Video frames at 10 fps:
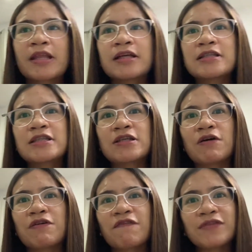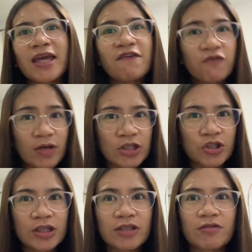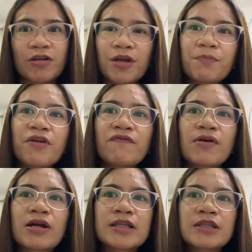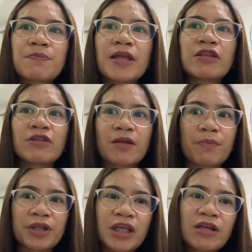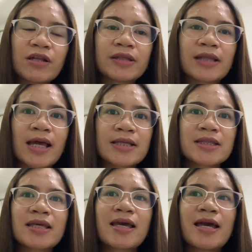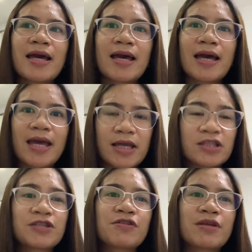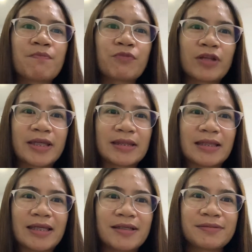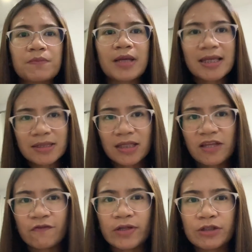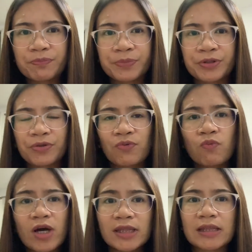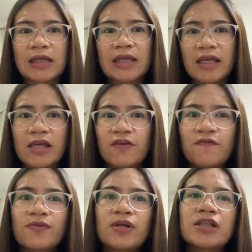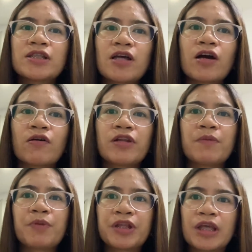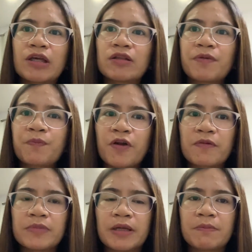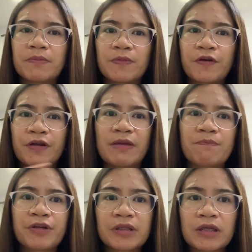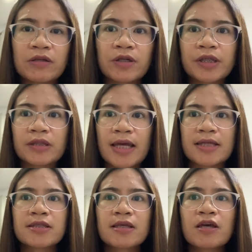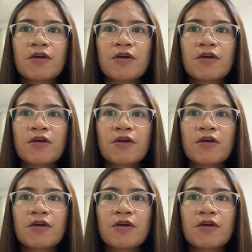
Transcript: So if they have questions on the number of hours spent on a particular task, answer them politely. As a developer, what if you're stuck on a particular problem or a particular task